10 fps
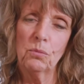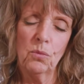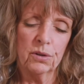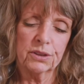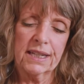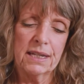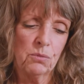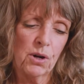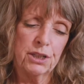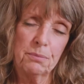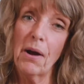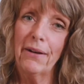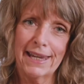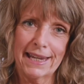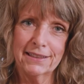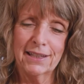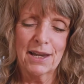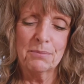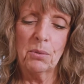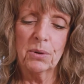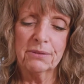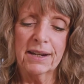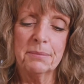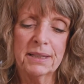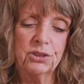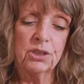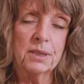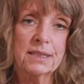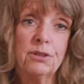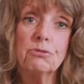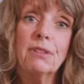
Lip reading: on what quinoa you're buying, but what I recommend you do is if you